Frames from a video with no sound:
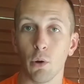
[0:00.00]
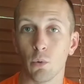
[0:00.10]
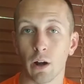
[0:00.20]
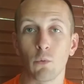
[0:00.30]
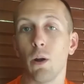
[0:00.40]

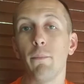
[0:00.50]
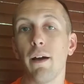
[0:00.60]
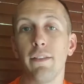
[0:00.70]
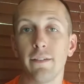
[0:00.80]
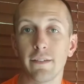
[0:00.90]
When I run by
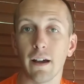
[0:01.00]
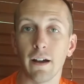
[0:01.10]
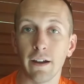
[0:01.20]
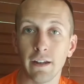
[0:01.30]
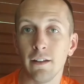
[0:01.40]
this
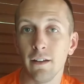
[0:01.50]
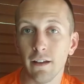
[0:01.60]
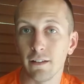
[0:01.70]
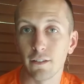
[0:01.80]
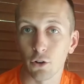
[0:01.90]
sign,
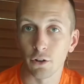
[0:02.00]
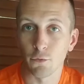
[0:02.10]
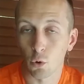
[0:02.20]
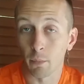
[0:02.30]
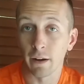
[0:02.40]
it's
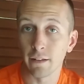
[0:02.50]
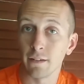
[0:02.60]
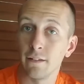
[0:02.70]
34 minutes.